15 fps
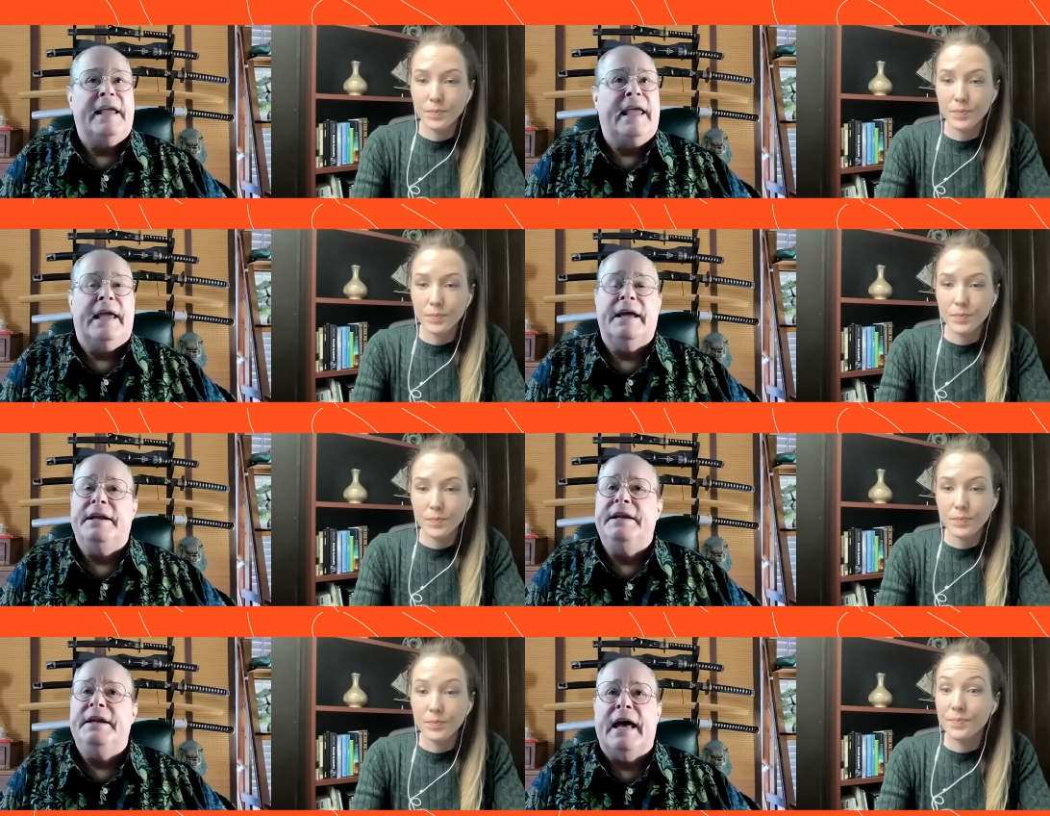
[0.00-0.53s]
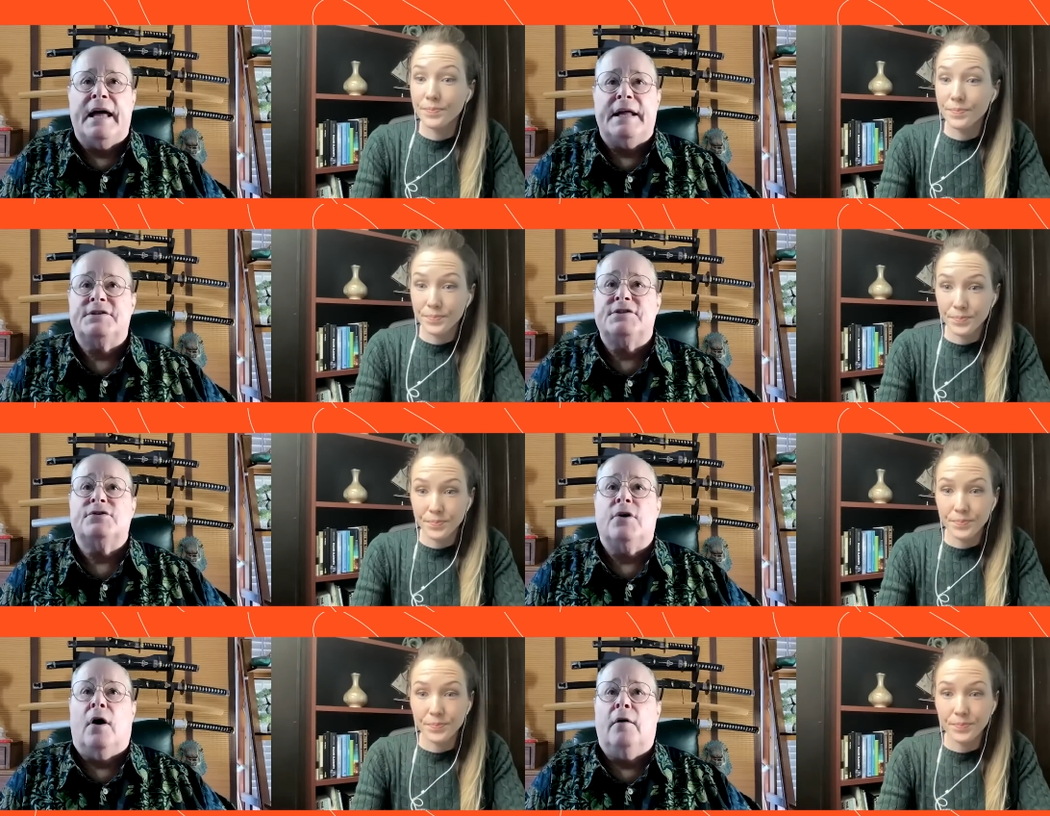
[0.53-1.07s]
Speaker 1: cannot
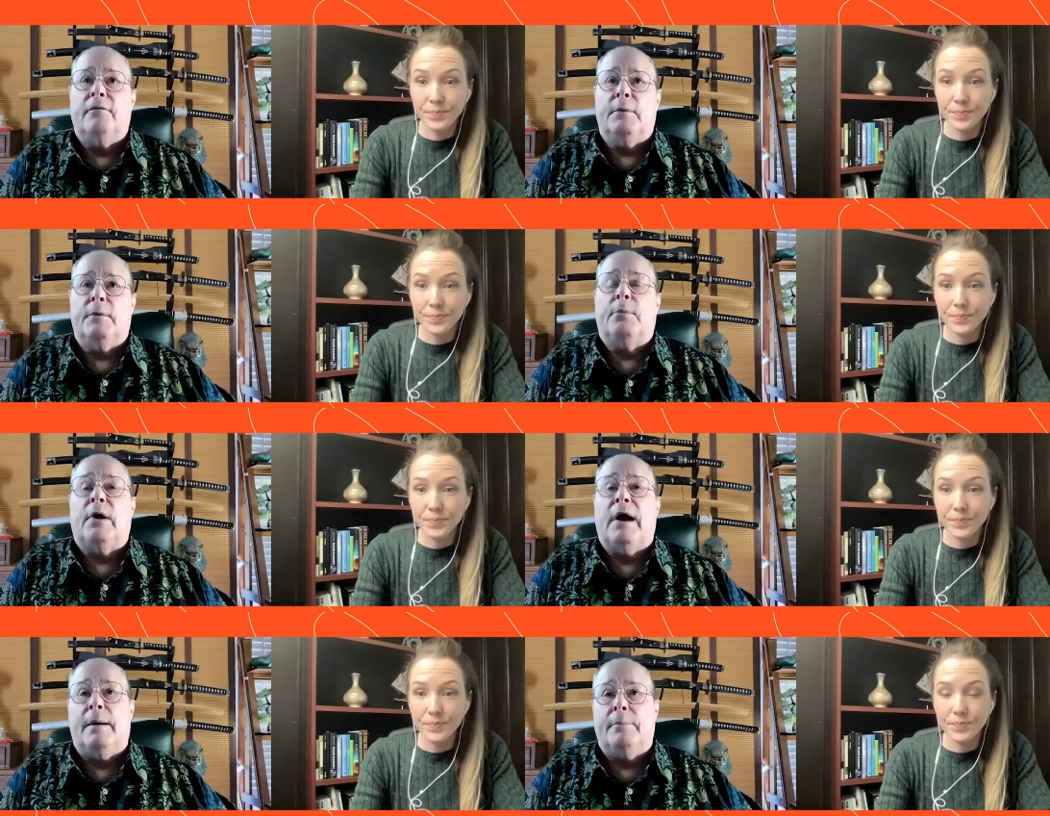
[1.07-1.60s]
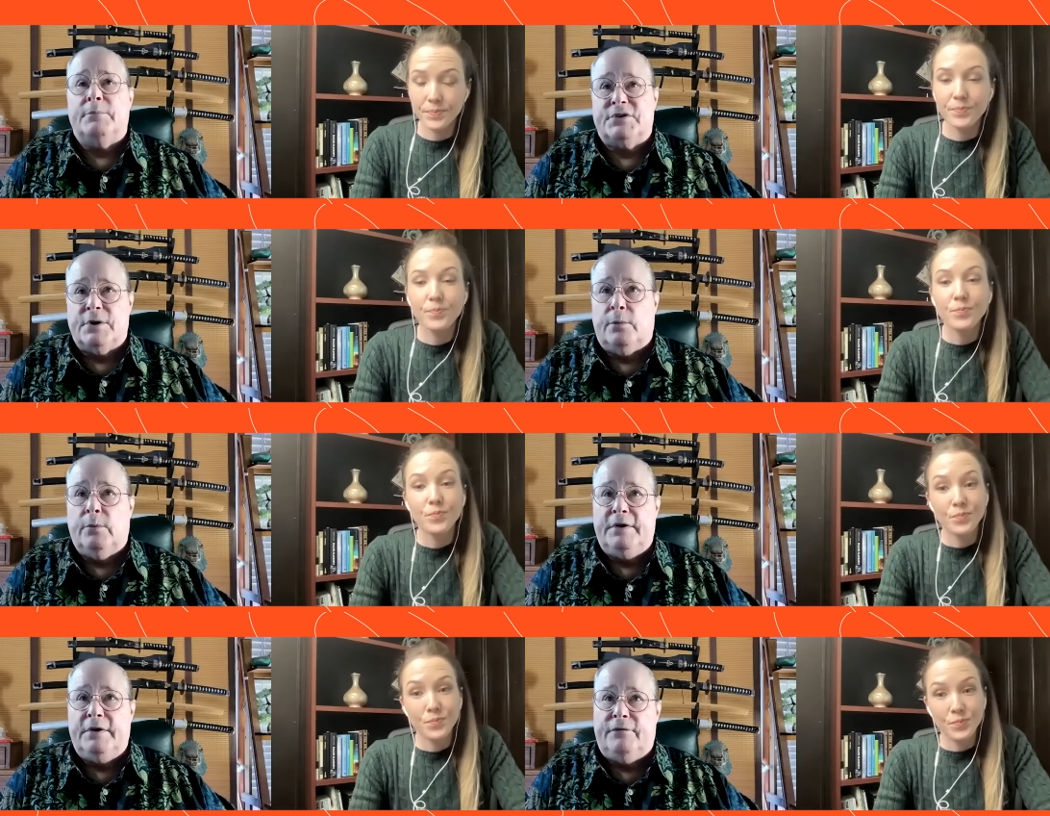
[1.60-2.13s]
solve the problems that
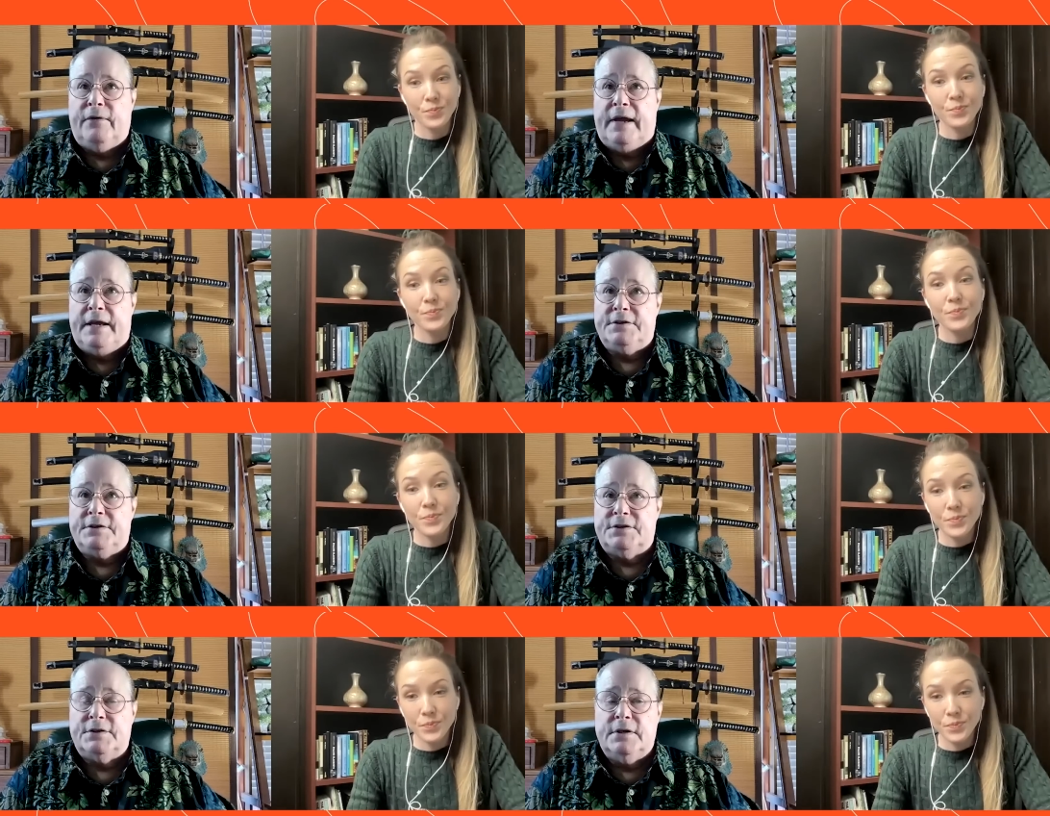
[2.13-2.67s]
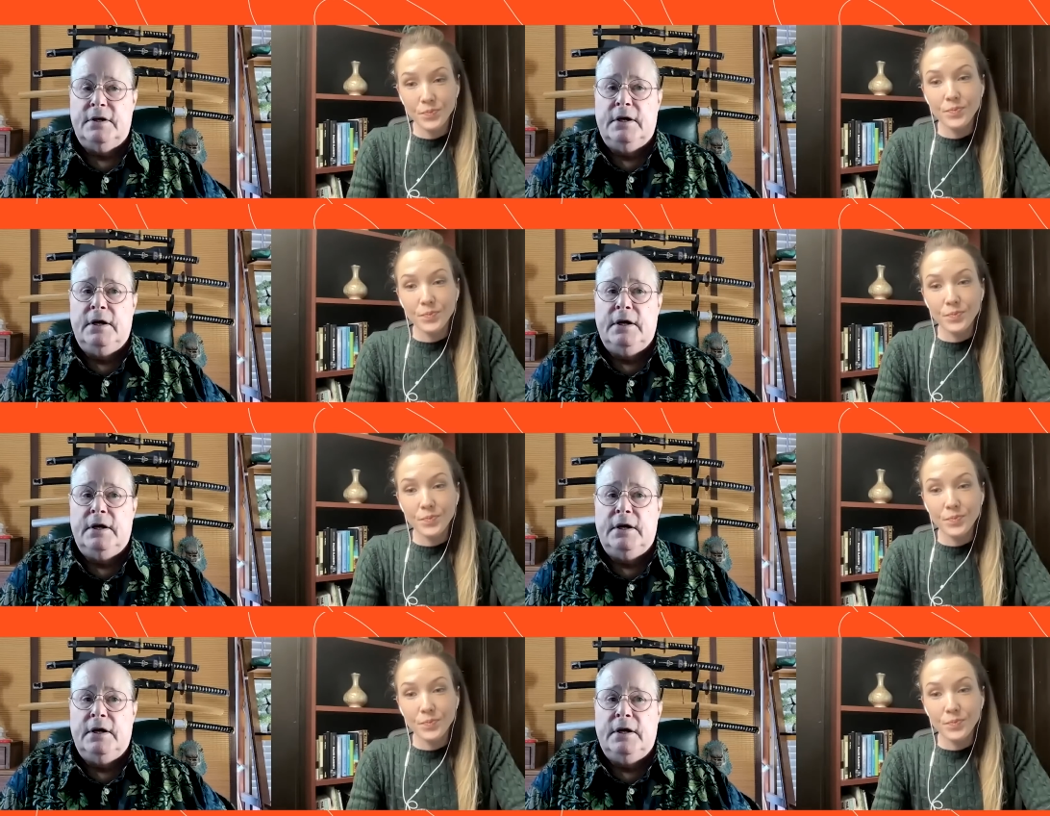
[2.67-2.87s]
we face.